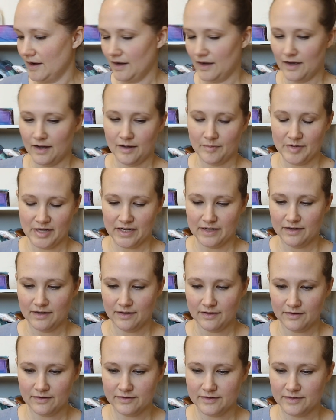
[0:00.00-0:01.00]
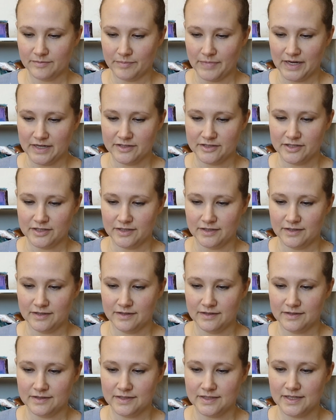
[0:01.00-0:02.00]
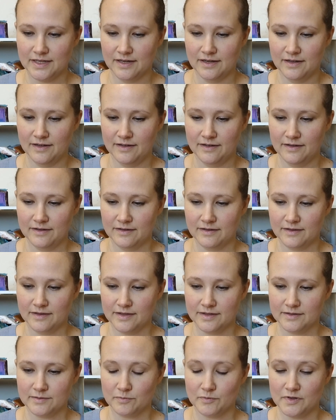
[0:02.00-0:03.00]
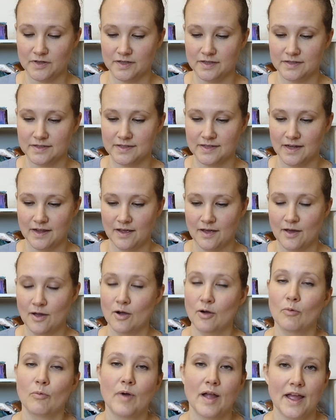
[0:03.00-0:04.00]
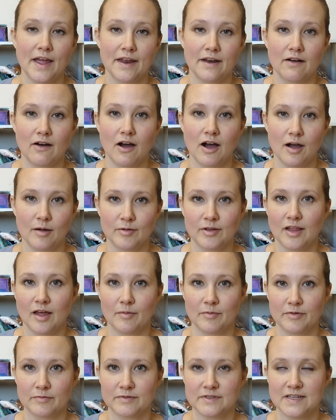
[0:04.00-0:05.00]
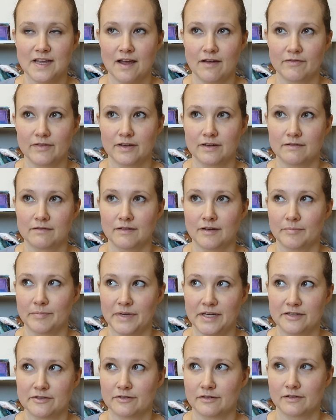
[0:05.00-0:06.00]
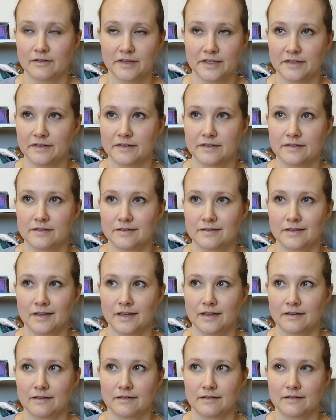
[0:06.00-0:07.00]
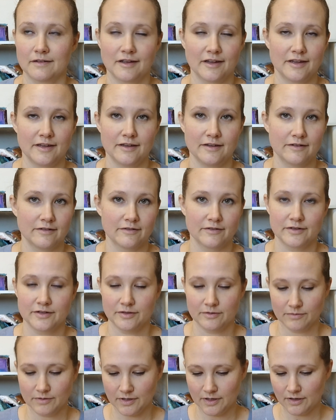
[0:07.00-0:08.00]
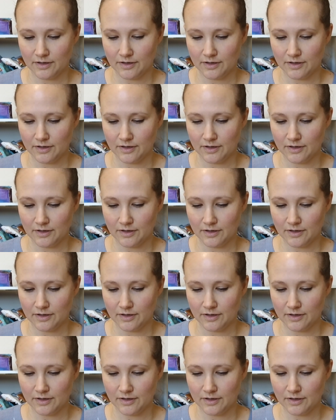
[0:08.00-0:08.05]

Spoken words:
Another Dimensions. This was when Hobby Lobby was having a major clearance like a year or 2